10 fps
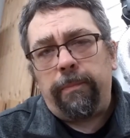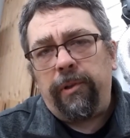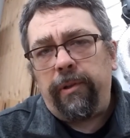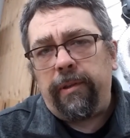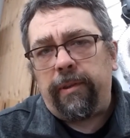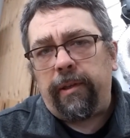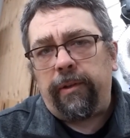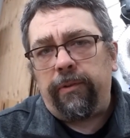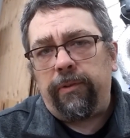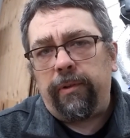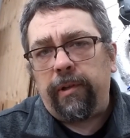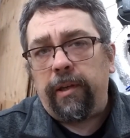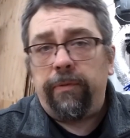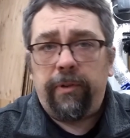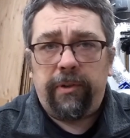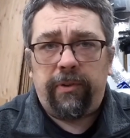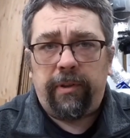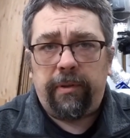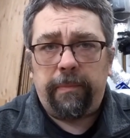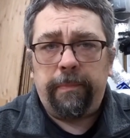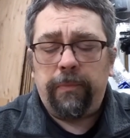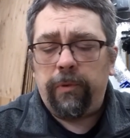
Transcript: Building things and finishing them